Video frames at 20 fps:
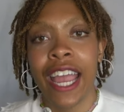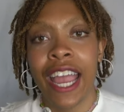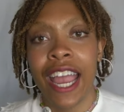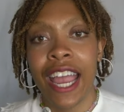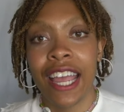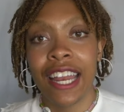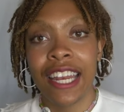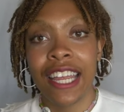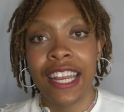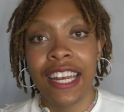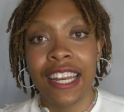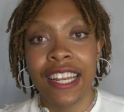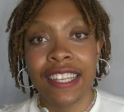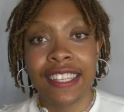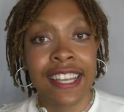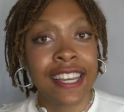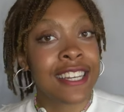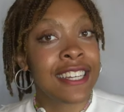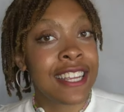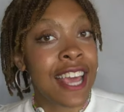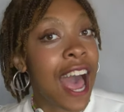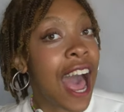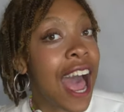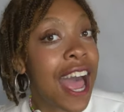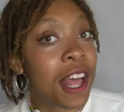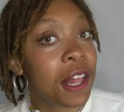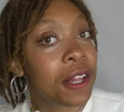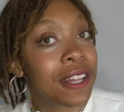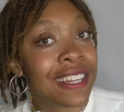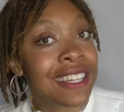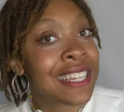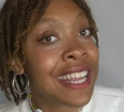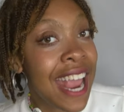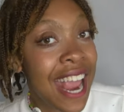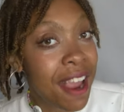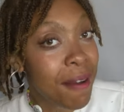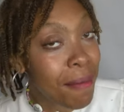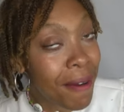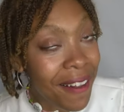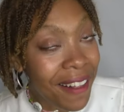and it is a tile
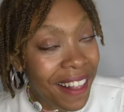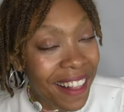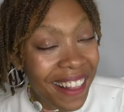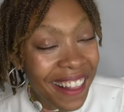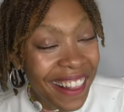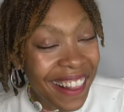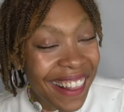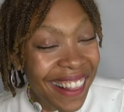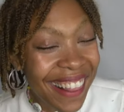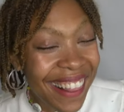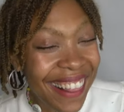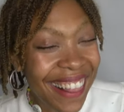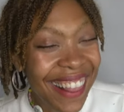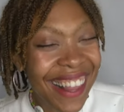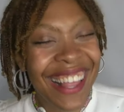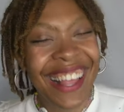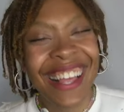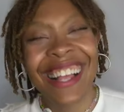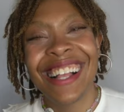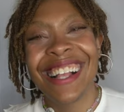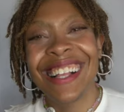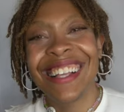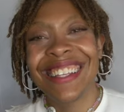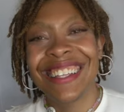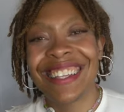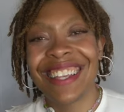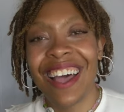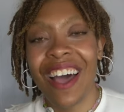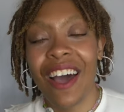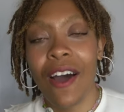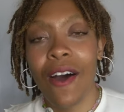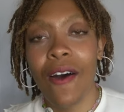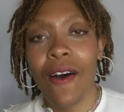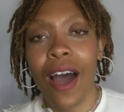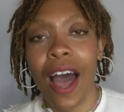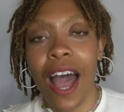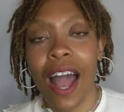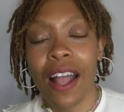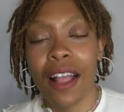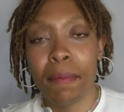table. So
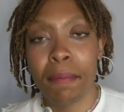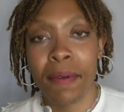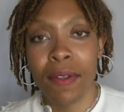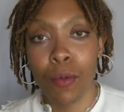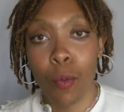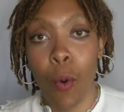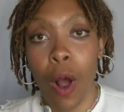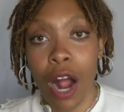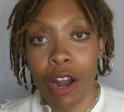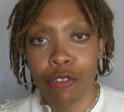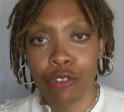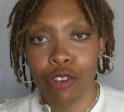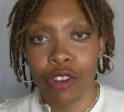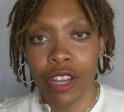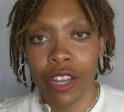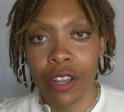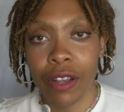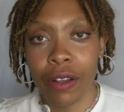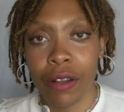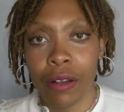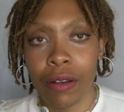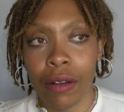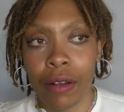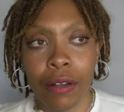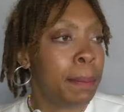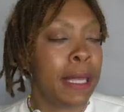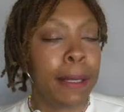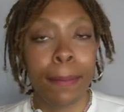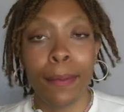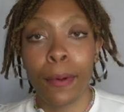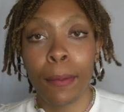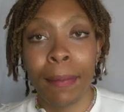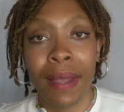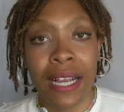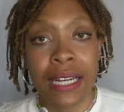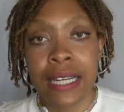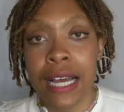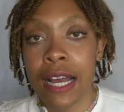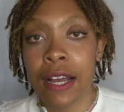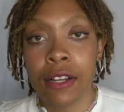I've been watching people
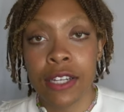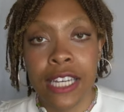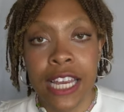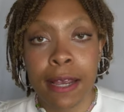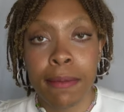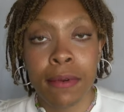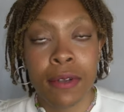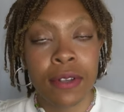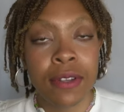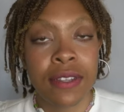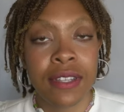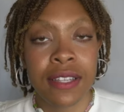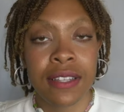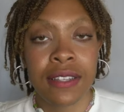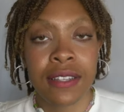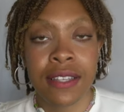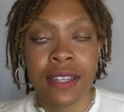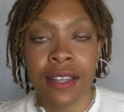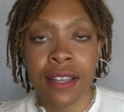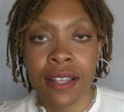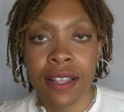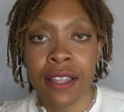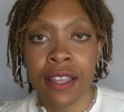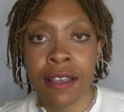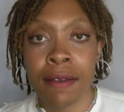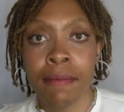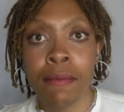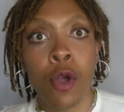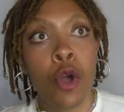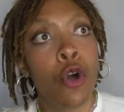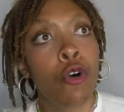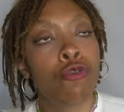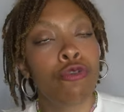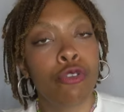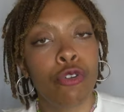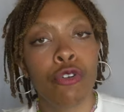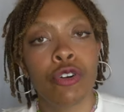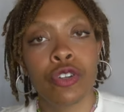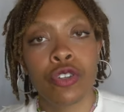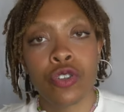make tile tables and seeing them
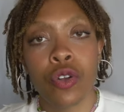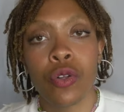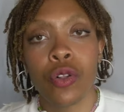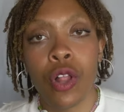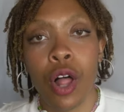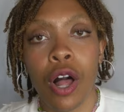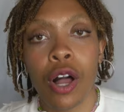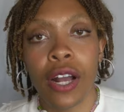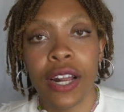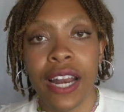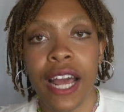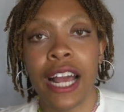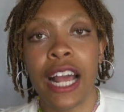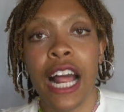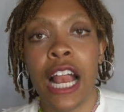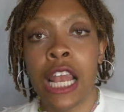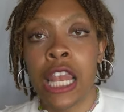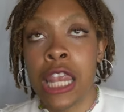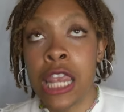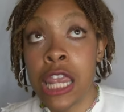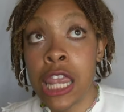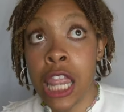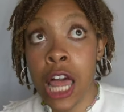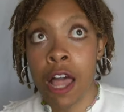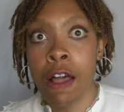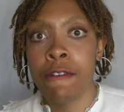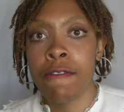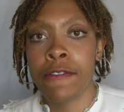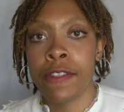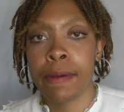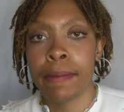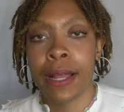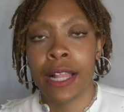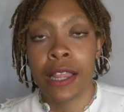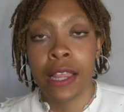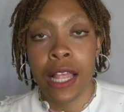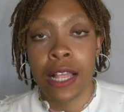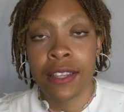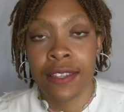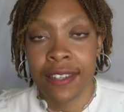for so long and I love them. I
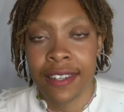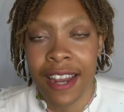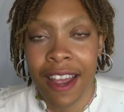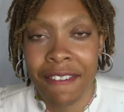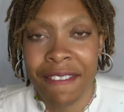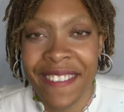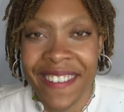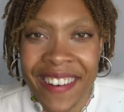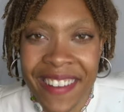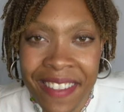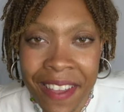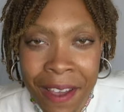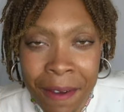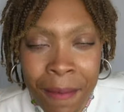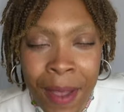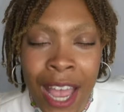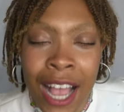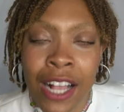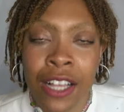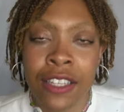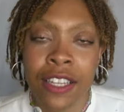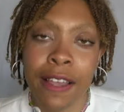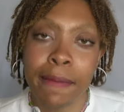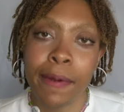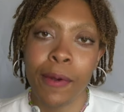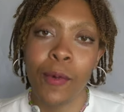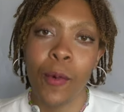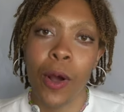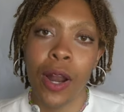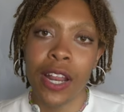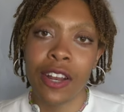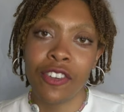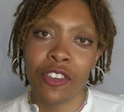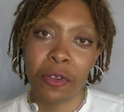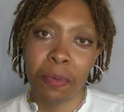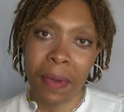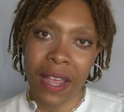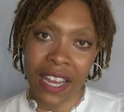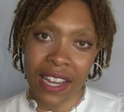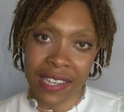lust after them. So I've been wanting
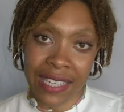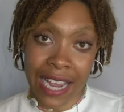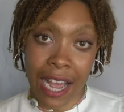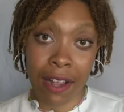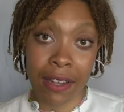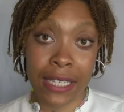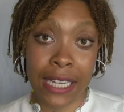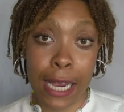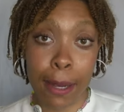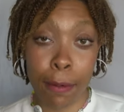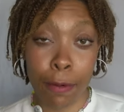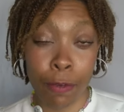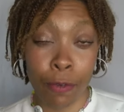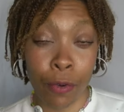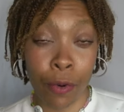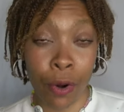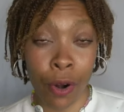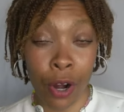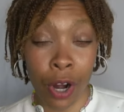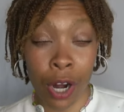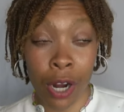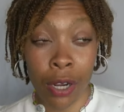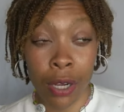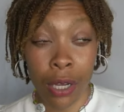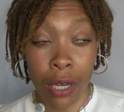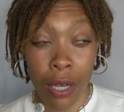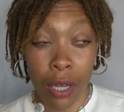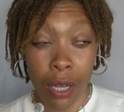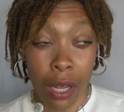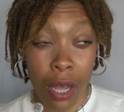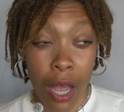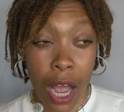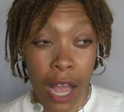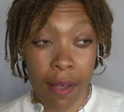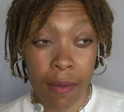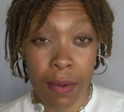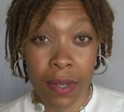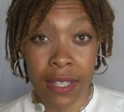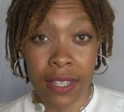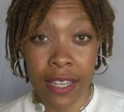to make a tile table for
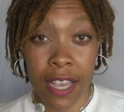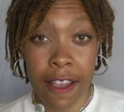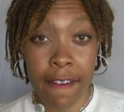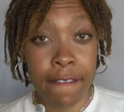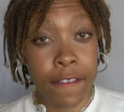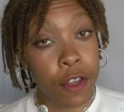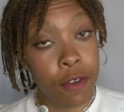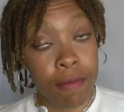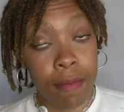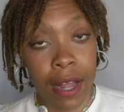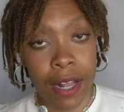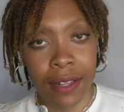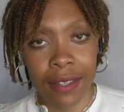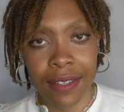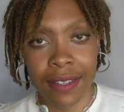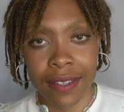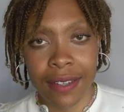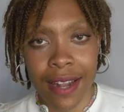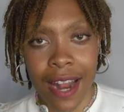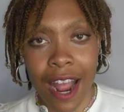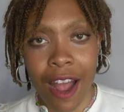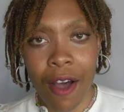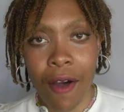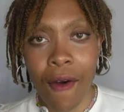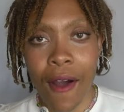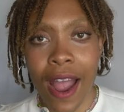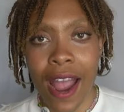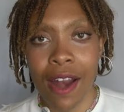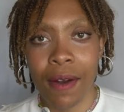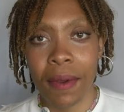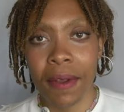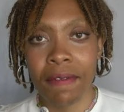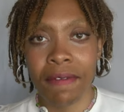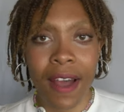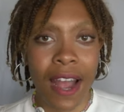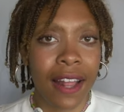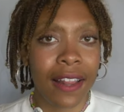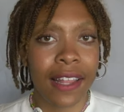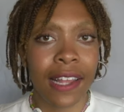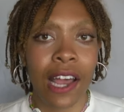I would say a few months now and we
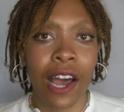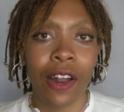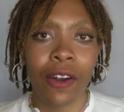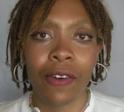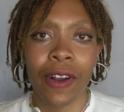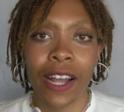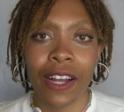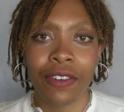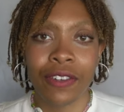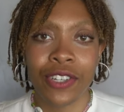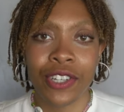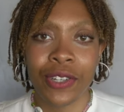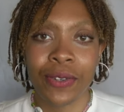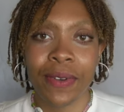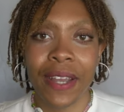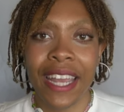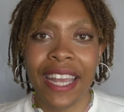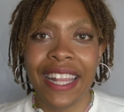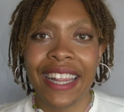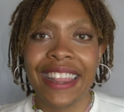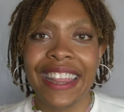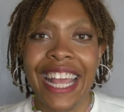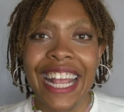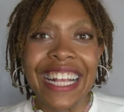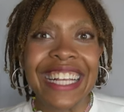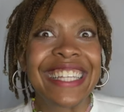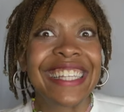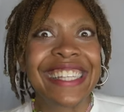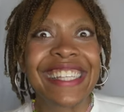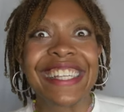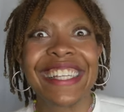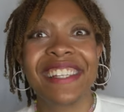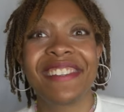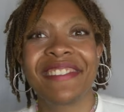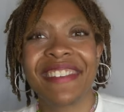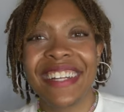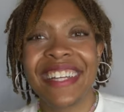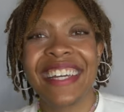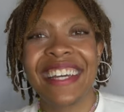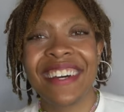finally got around to it thanks to this
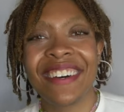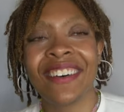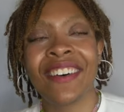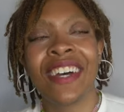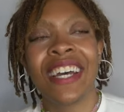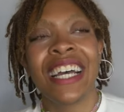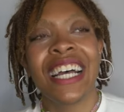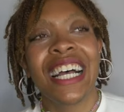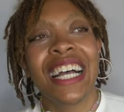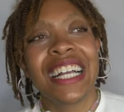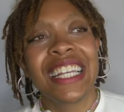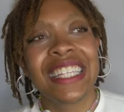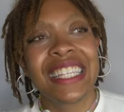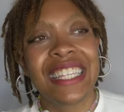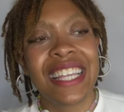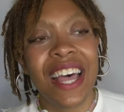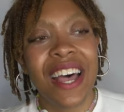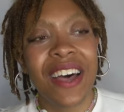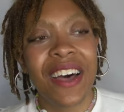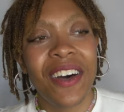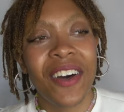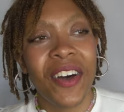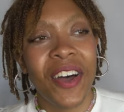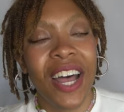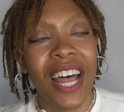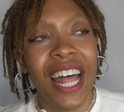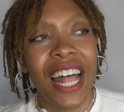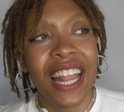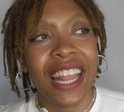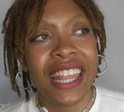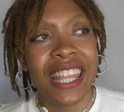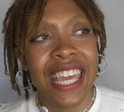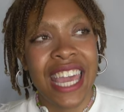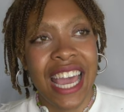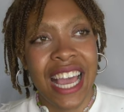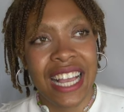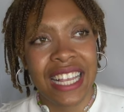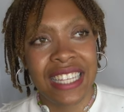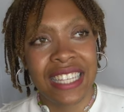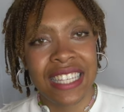video. So uh,
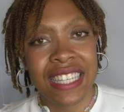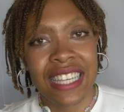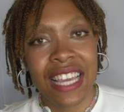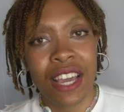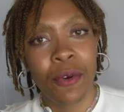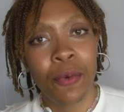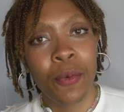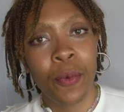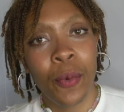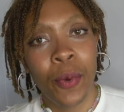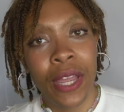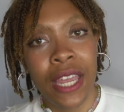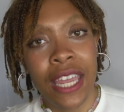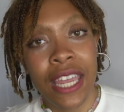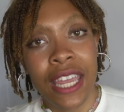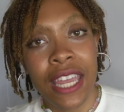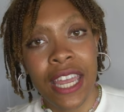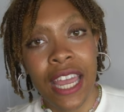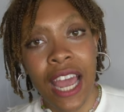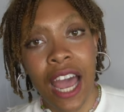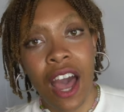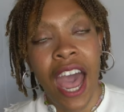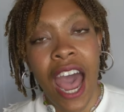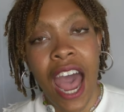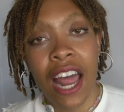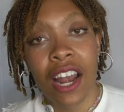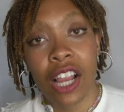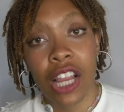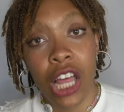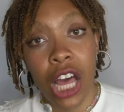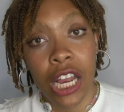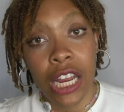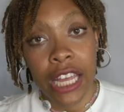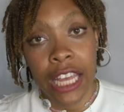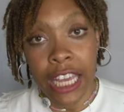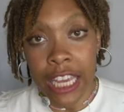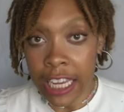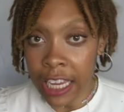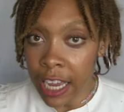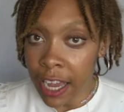yes, we had a lot of
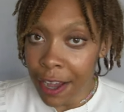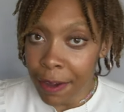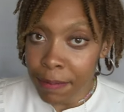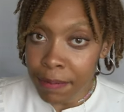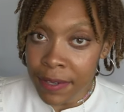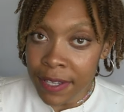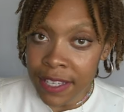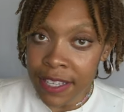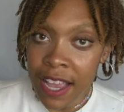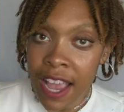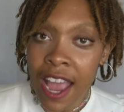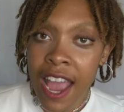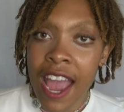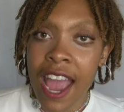hiccups